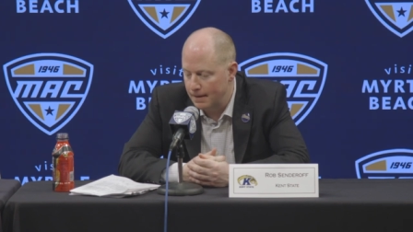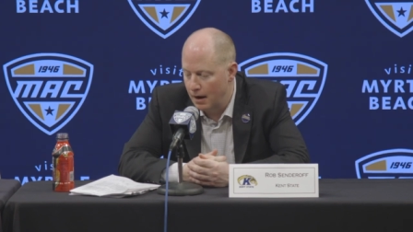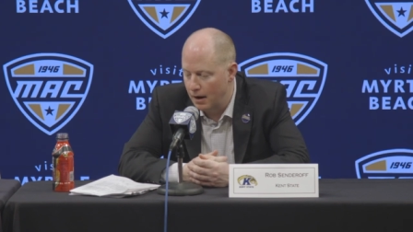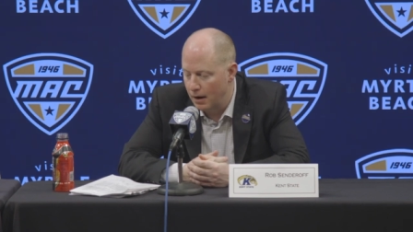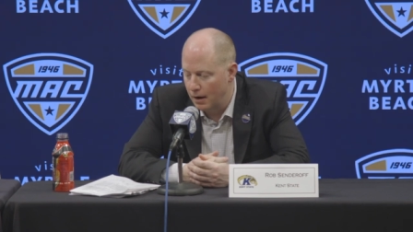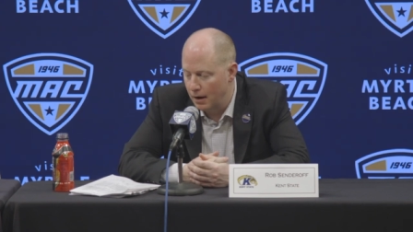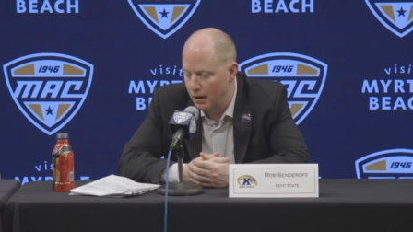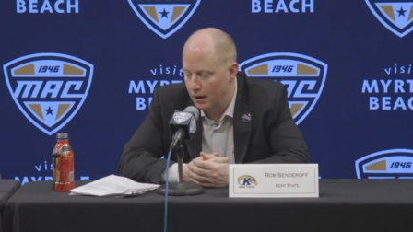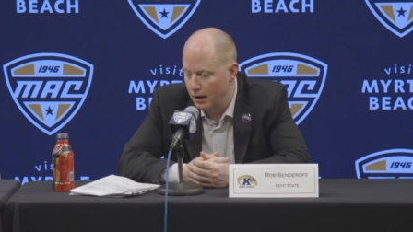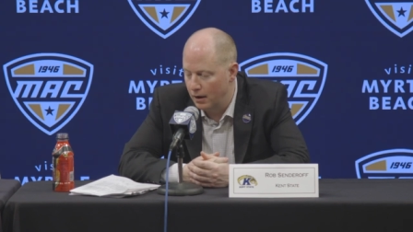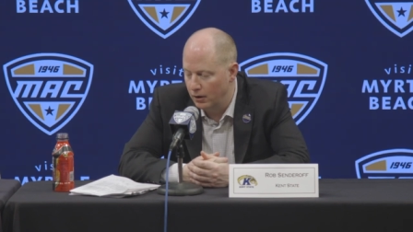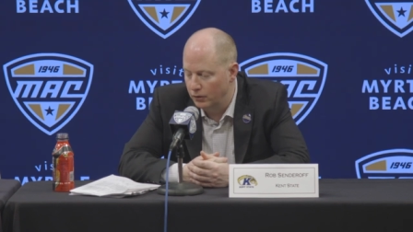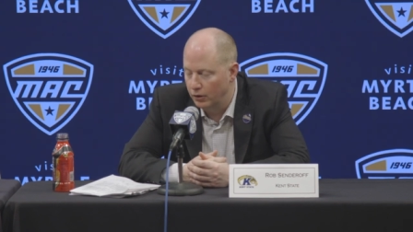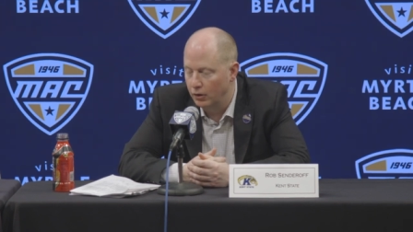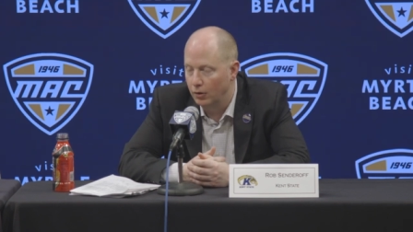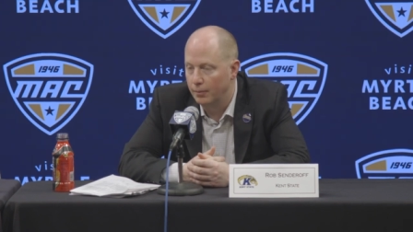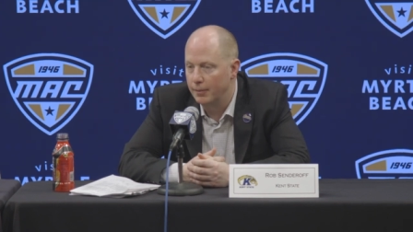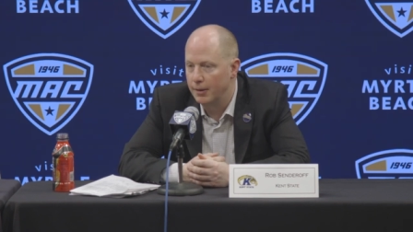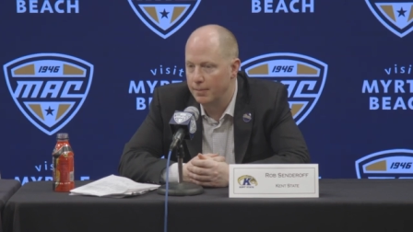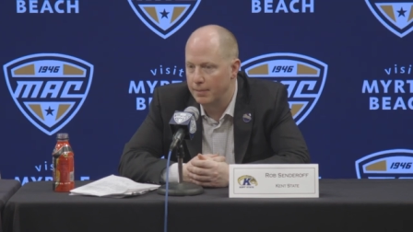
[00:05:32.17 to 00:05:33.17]
uh, a
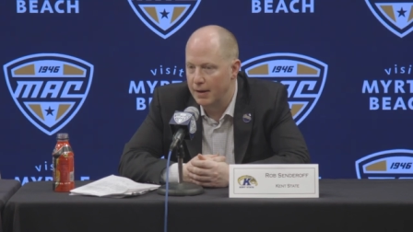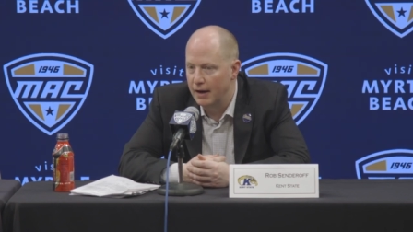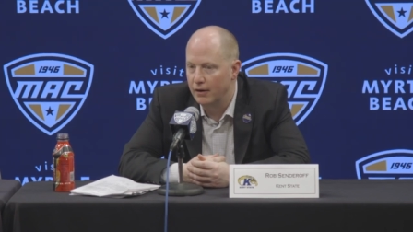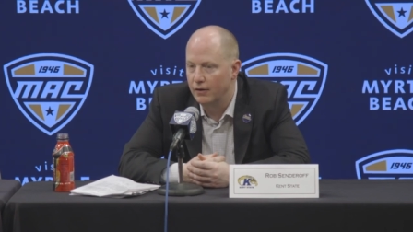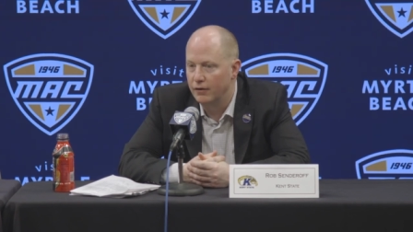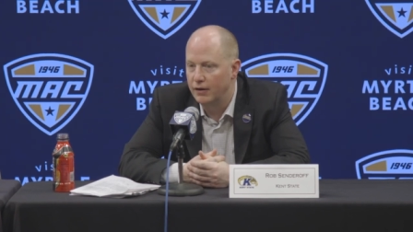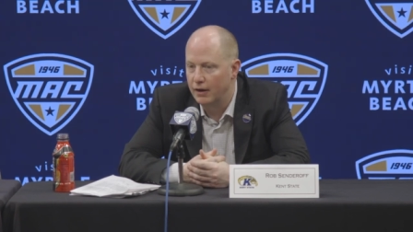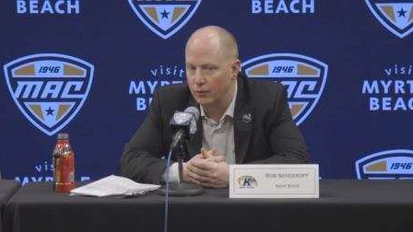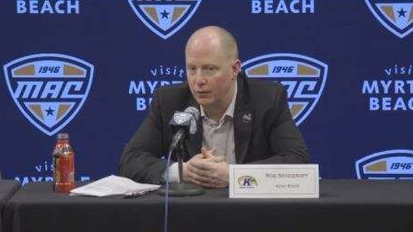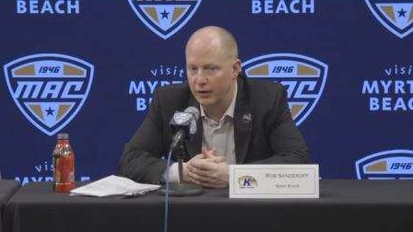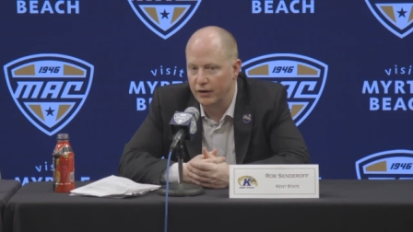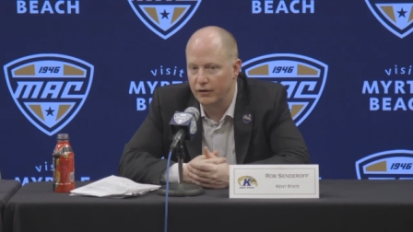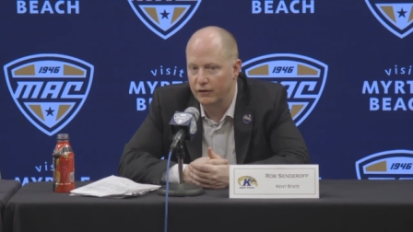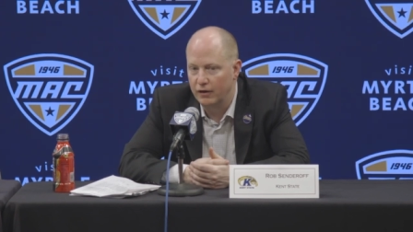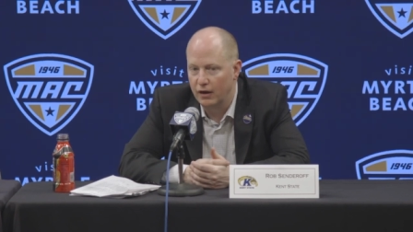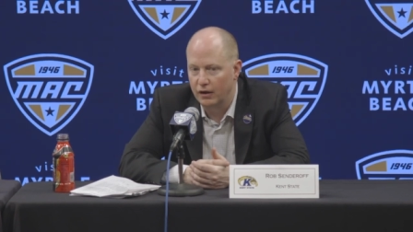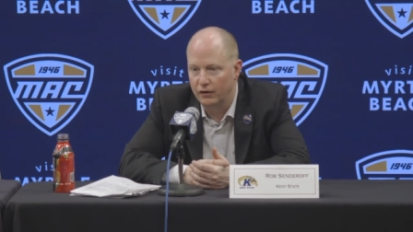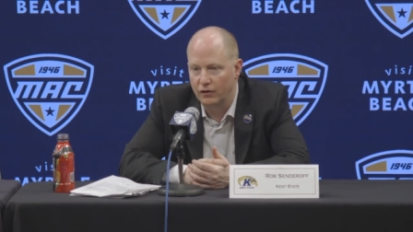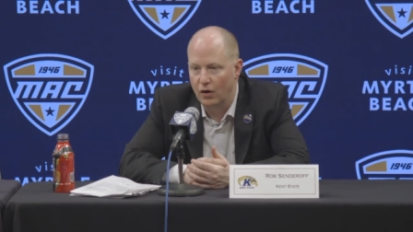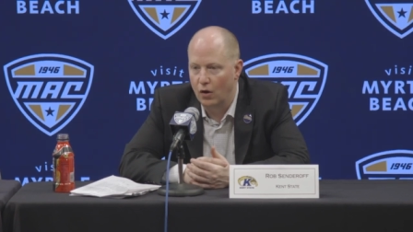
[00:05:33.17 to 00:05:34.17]
little bit better than we
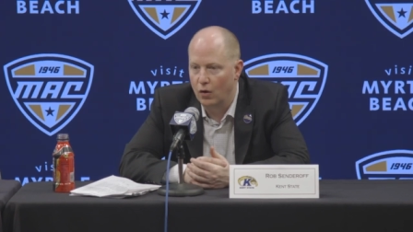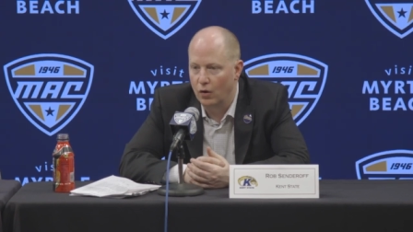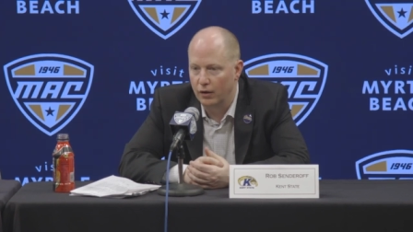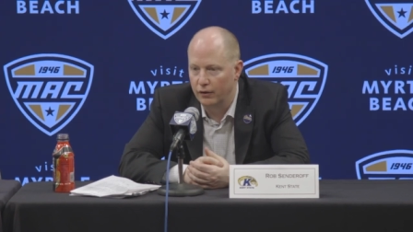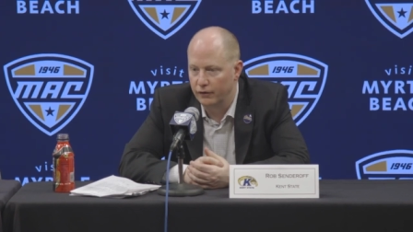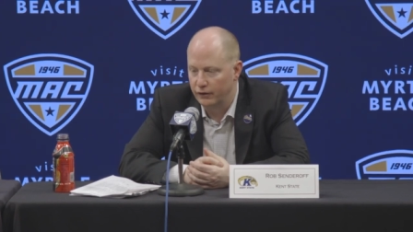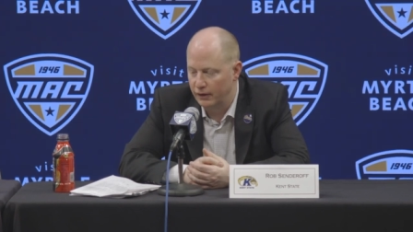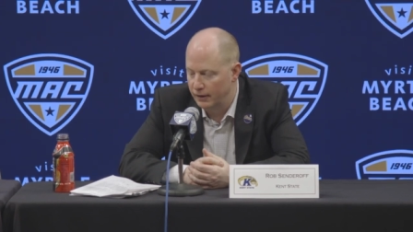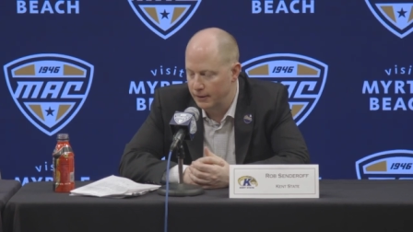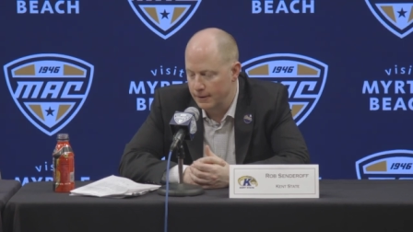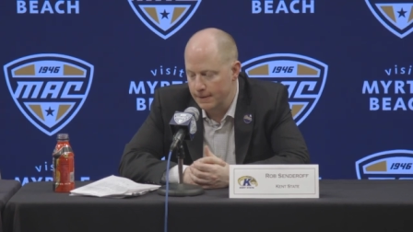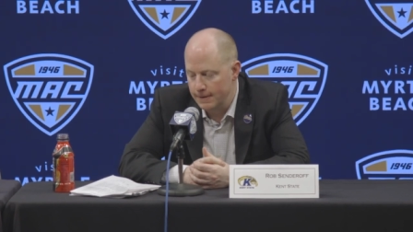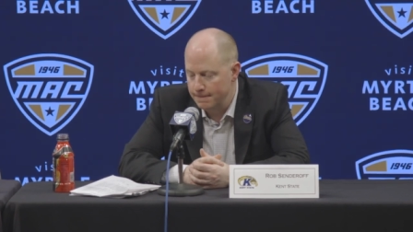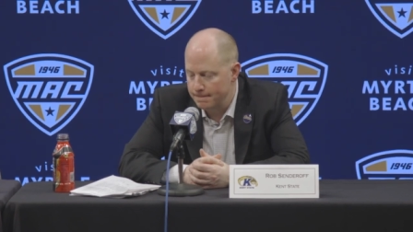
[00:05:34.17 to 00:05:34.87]
stuck to ours and